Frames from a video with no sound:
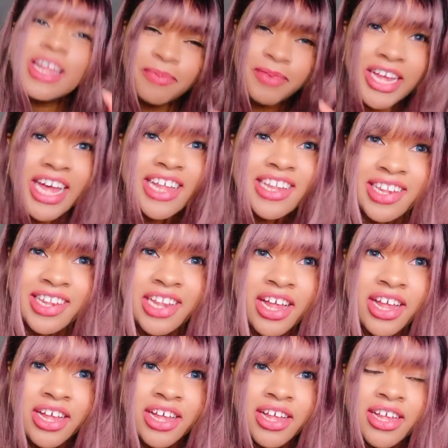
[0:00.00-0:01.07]
let me guess.
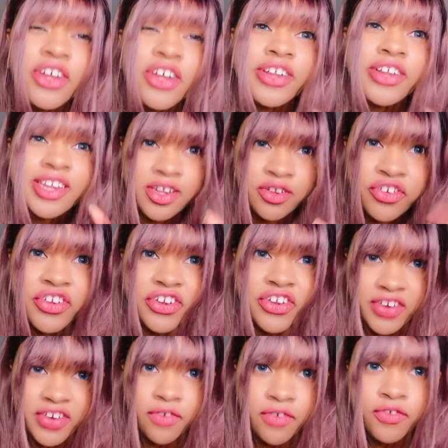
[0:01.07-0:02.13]
You're a
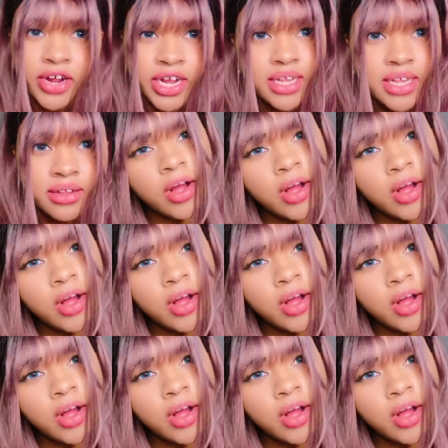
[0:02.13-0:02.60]
sushi chef, right?